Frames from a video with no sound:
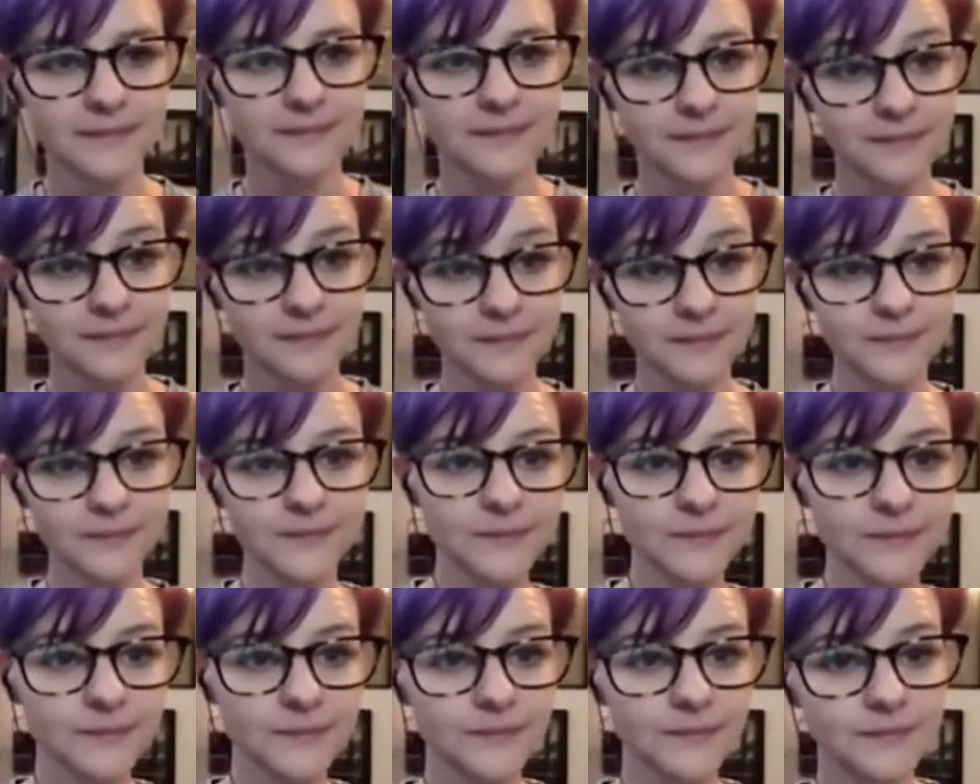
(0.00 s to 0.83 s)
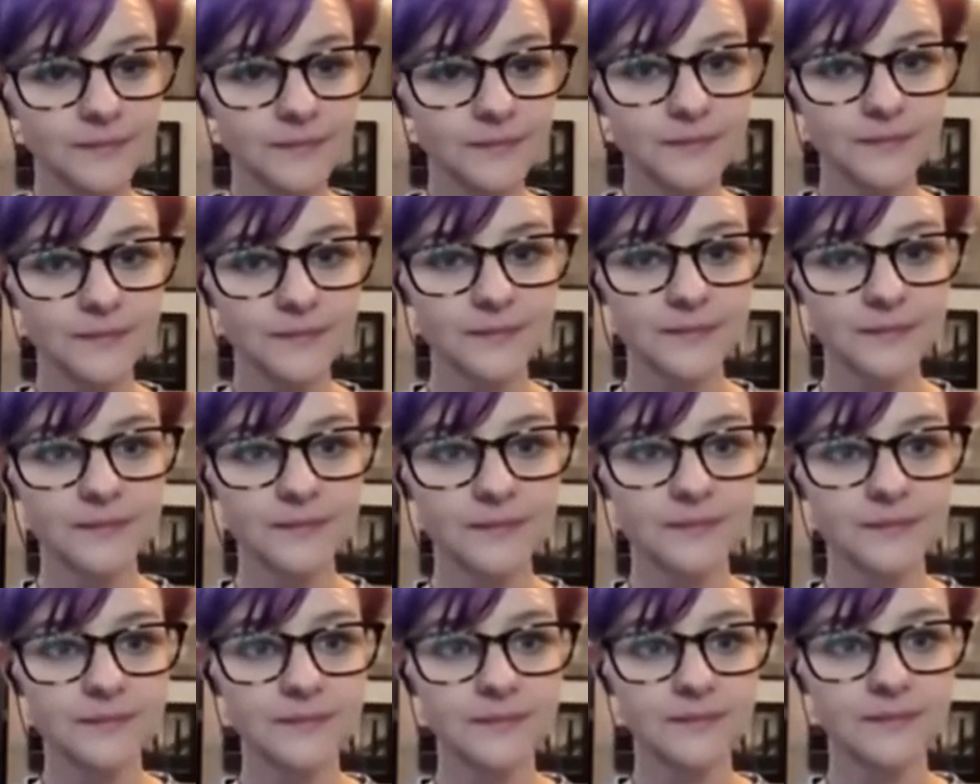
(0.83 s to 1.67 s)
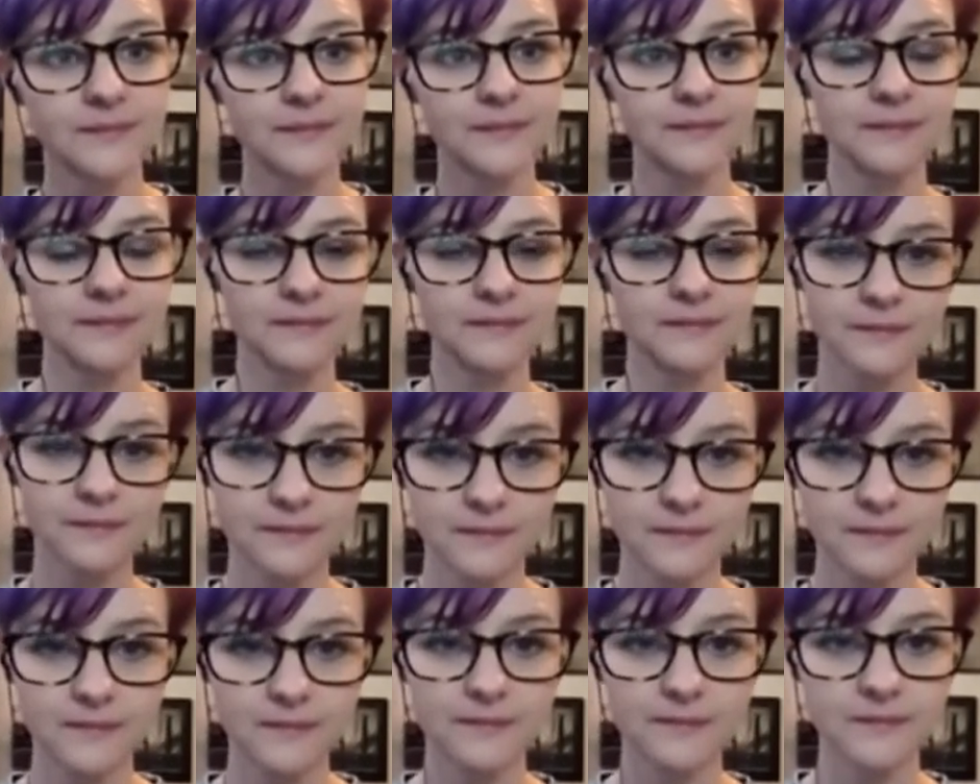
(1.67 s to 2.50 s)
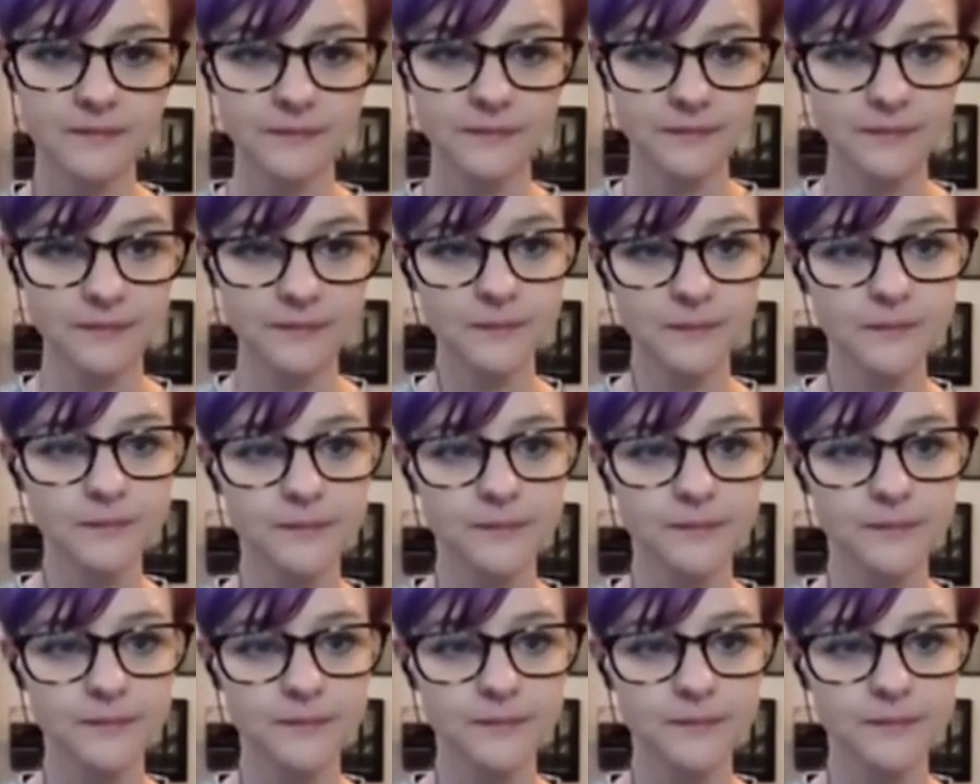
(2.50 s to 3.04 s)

[no speech]